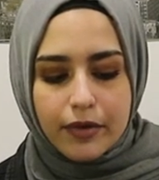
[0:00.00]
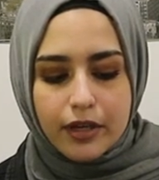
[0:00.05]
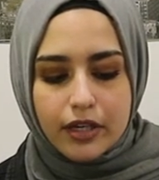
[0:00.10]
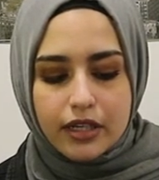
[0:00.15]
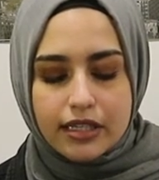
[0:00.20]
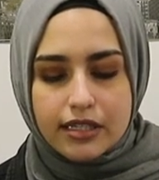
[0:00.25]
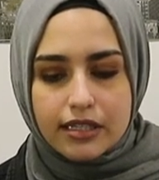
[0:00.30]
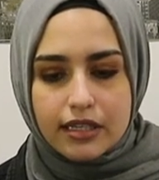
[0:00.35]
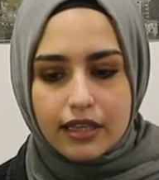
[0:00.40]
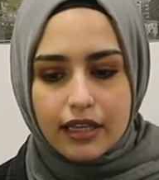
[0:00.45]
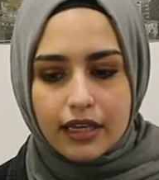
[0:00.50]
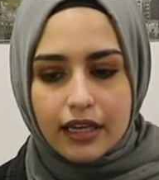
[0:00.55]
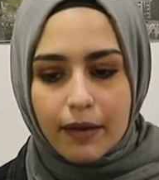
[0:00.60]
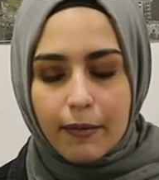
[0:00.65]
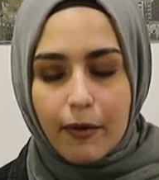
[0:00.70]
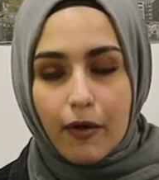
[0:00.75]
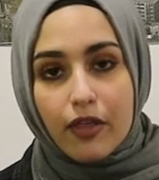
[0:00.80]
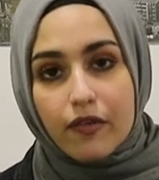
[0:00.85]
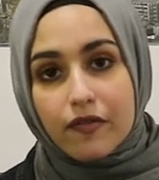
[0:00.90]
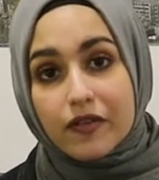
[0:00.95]
You need to think
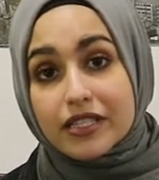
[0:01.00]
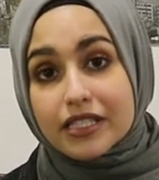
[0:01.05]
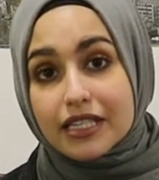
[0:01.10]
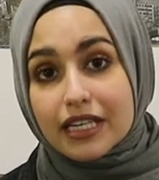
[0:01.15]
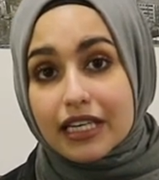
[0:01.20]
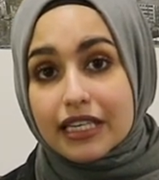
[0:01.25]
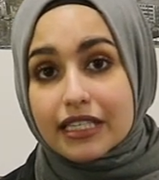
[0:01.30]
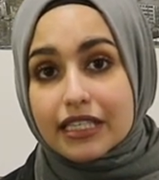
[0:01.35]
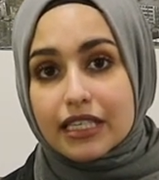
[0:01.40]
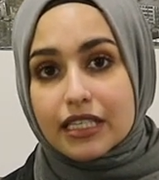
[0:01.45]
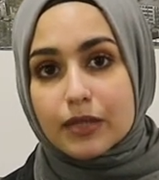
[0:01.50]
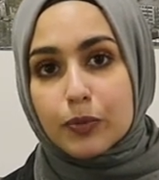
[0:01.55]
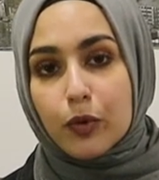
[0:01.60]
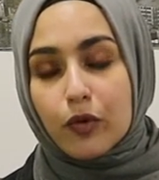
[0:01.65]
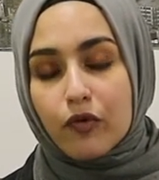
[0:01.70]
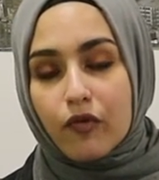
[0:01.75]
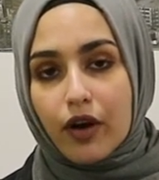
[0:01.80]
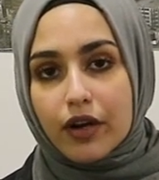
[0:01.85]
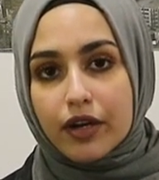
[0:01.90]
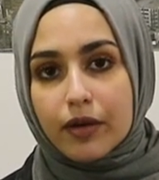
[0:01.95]
about the facilities
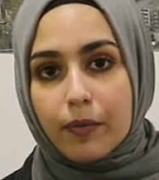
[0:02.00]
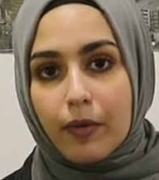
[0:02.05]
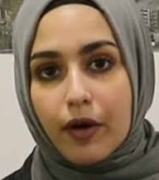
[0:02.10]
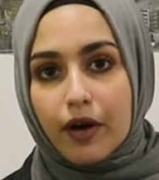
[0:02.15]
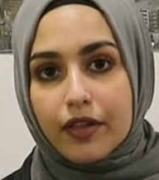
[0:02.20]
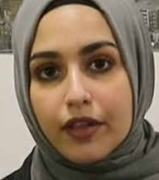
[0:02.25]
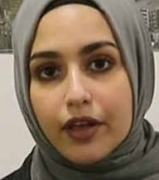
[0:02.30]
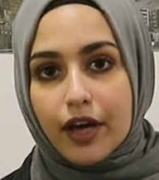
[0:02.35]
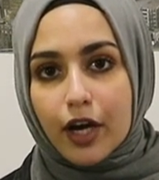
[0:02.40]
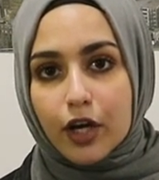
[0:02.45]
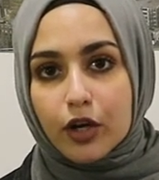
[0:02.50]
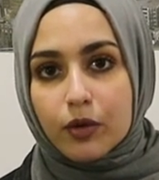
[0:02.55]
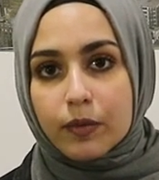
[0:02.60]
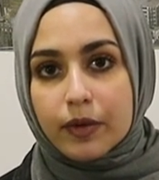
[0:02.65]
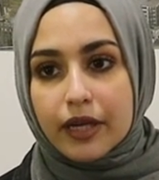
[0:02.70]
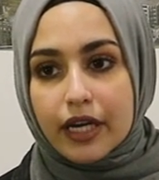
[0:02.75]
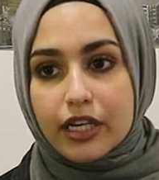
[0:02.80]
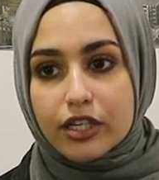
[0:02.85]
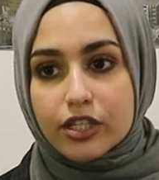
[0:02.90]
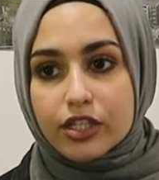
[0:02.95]
provided by the
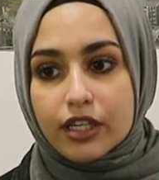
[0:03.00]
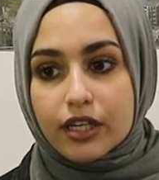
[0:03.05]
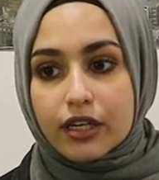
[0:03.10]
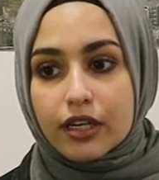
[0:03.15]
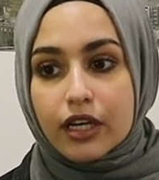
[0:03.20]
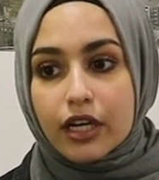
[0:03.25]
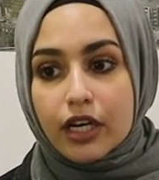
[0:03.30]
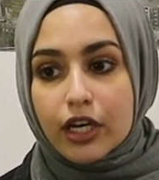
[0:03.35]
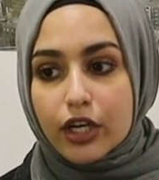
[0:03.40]
accommodation.